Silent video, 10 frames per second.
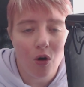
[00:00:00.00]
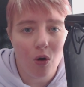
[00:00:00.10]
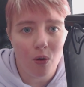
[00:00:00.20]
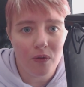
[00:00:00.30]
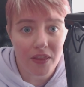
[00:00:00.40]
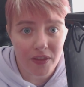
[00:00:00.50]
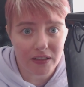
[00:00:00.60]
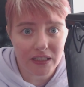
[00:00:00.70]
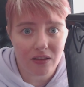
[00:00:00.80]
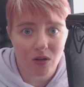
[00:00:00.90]
on the
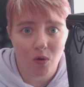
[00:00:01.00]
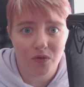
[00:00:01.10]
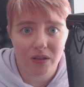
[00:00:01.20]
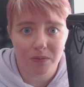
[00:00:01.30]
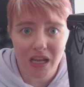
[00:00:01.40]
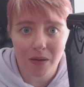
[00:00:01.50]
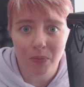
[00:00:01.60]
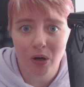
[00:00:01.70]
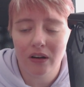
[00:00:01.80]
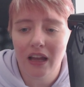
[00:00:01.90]
30th of
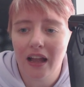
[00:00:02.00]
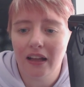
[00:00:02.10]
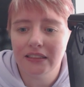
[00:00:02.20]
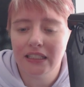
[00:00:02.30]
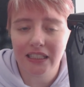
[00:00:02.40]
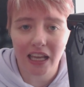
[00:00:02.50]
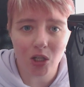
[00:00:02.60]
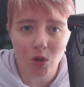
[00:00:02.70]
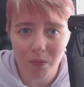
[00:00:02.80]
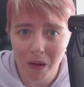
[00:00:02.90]
September, and it's kind
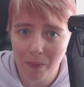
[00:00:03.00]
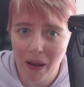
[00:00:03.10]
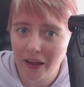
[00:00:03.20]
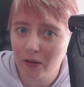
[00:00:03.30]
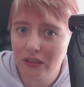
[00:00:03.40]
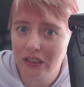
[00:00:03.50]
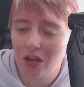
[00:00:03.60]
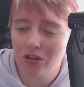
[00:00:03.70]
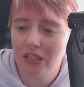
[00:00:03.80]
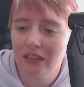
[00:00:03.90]
of going to be a panel
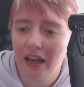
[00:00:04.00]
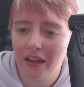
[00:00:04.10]
discussion.